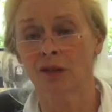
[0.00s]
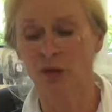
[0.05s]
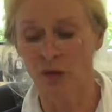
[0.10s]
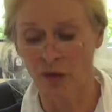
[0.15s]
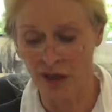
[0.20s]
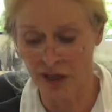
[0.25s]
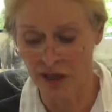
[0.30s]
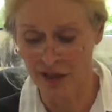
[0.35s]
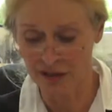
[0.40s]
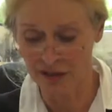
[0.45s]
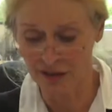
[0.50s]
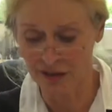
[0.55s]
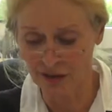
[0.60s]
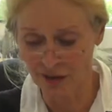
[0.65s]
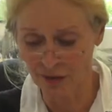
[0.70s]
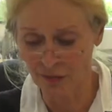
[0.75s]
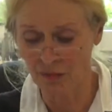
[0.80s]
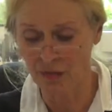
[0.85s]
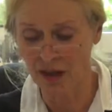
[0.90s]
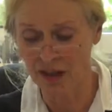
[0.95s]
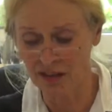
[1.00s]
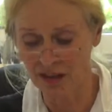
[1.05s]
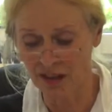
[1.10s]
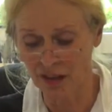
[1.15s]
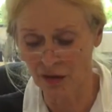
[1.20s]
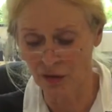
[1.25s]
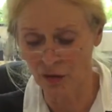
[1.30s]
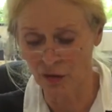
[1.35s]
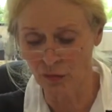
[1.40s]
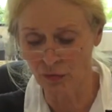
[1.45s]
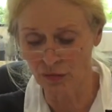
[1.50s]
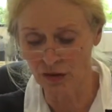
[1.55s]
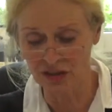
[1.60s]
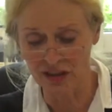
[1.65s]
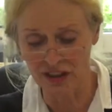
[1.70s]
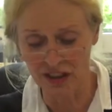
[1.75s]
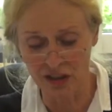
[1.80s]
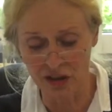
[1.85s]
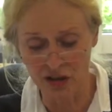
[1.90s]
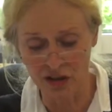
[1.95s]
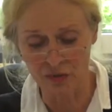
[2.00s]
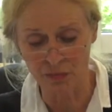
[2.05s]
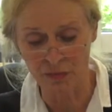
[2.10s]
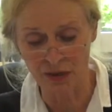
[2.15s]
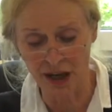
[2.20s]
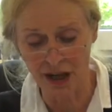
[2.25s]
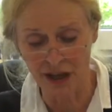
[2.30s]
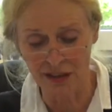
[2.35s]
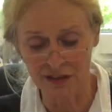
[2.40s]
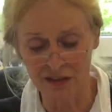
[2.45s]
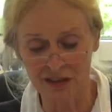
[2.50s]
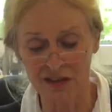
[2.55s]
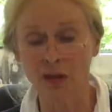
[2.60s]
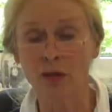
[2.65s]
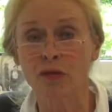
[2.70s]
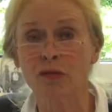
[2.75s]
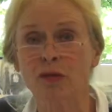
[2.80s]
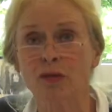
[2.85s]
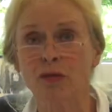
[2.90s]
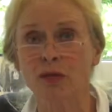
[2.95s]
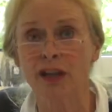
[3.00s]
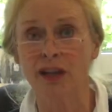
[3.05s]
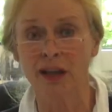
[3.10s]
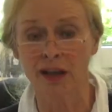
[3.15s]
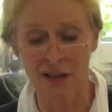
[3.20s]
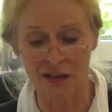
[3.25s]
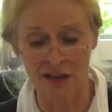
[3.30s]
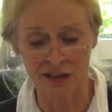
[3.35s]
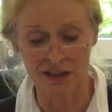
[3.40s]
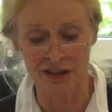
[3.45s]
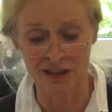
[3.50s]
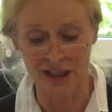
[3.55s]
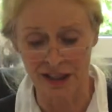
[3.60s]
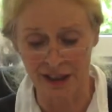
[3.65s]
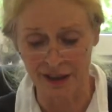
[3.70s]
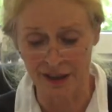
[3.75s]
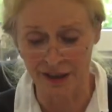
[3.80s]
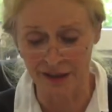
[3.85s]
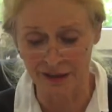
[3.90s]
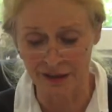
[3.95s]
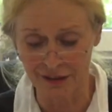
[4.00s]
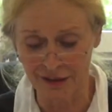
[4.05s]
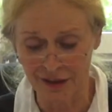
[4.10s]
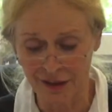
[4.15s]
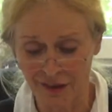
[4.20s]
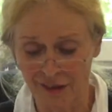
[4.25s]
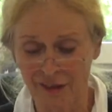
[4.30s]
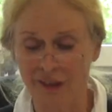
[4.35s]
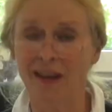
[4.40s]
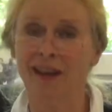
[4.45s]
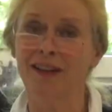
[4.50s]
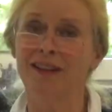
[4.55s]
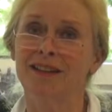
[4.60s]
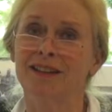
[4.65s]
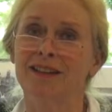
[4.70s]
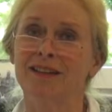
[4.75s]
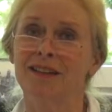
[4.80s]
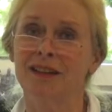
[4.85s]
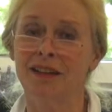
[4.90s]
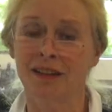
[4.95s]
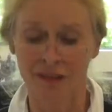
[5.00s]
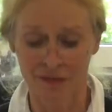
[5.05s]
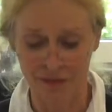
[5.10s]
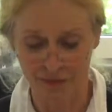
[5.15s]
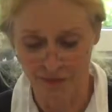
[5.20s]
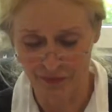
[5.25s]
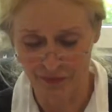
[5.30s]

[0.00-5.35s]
US, Mexico, Brazil, Japan, South Korea, Thailand and India.